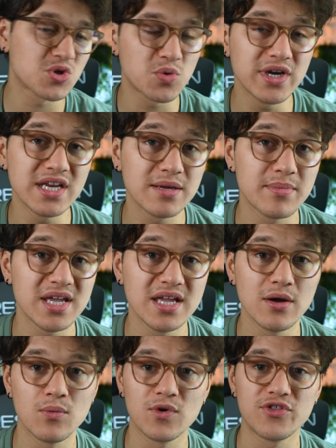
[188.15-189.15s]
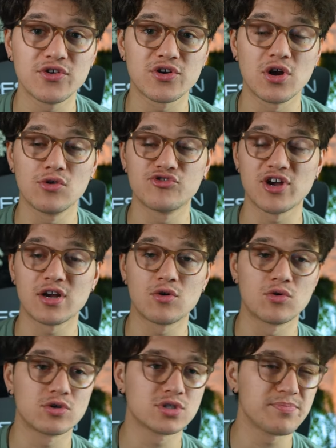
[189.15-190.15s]
tweeting me with your Code Shock
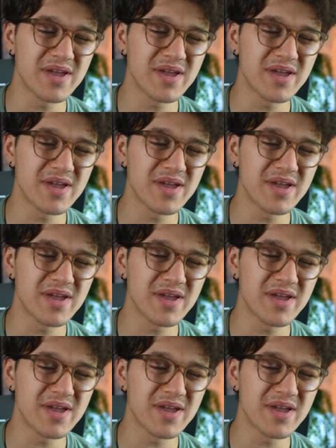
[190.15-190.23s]
orders,